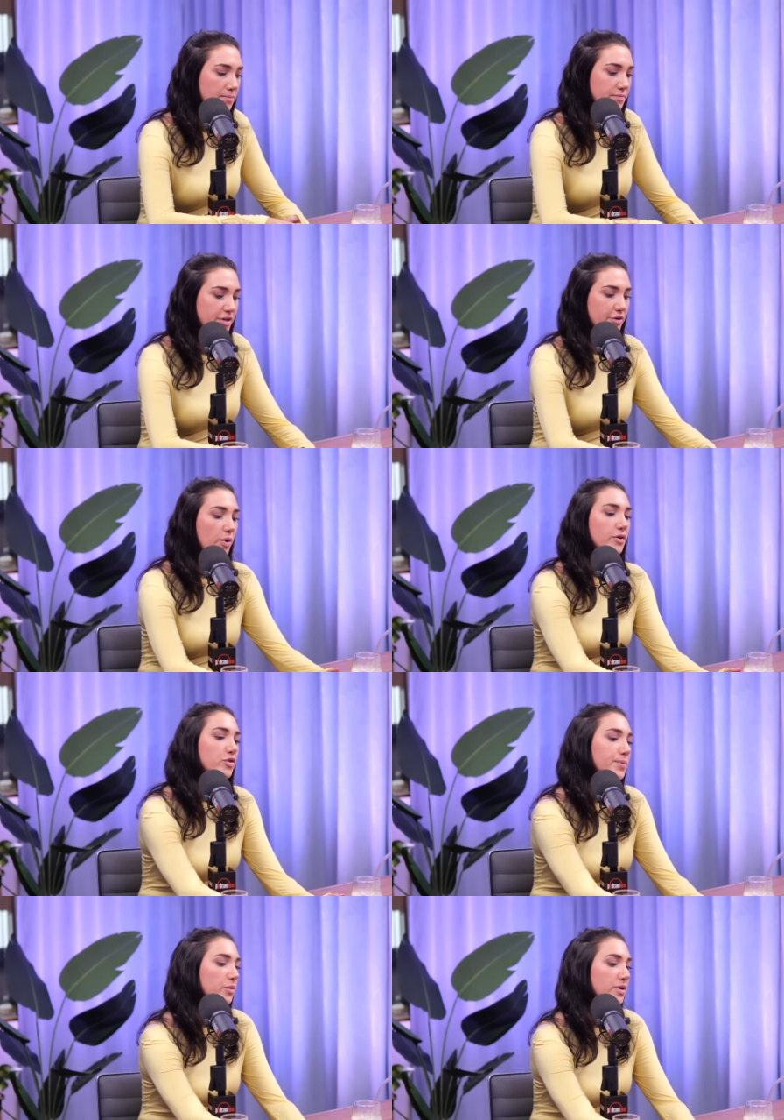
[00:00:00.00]
Here, why don't you
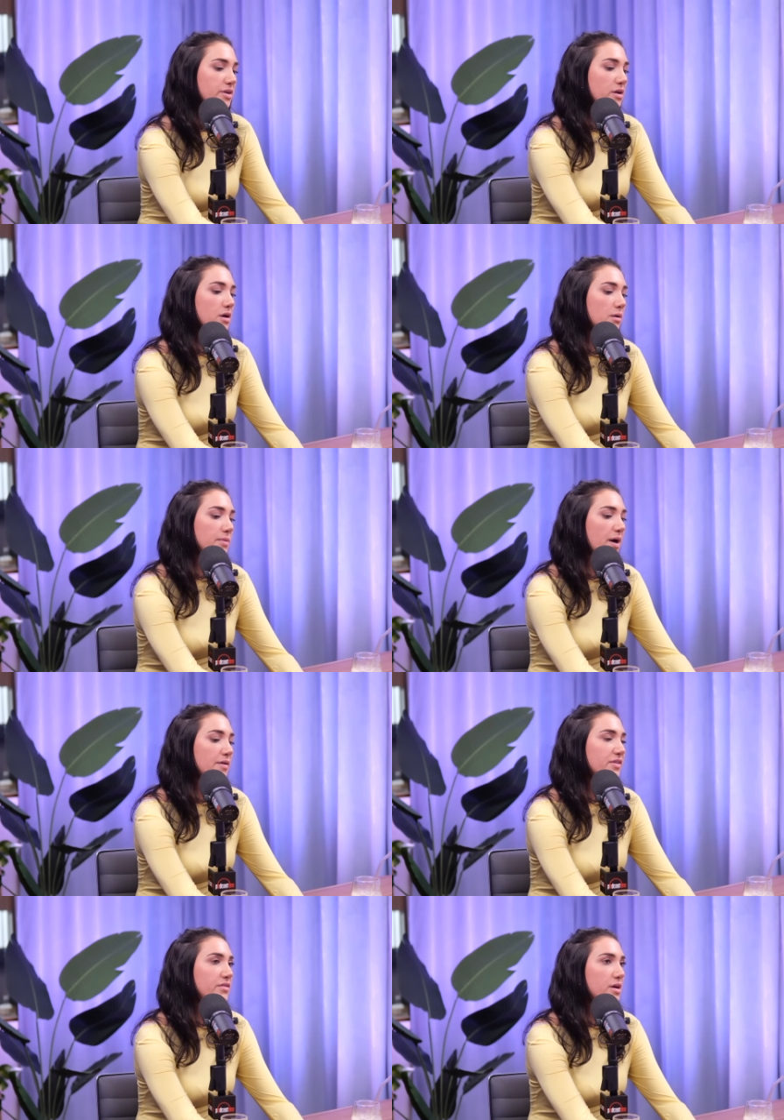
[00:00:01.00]
pick one, Danielle? I'm
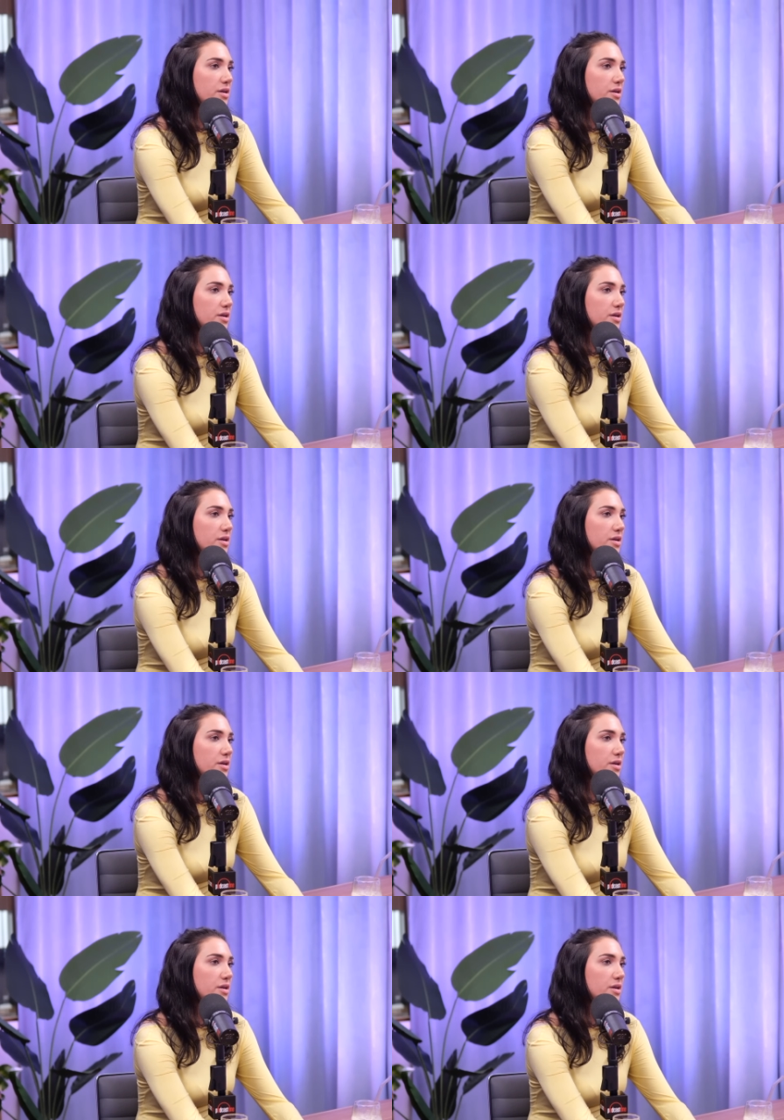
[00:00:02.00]
asking Danny the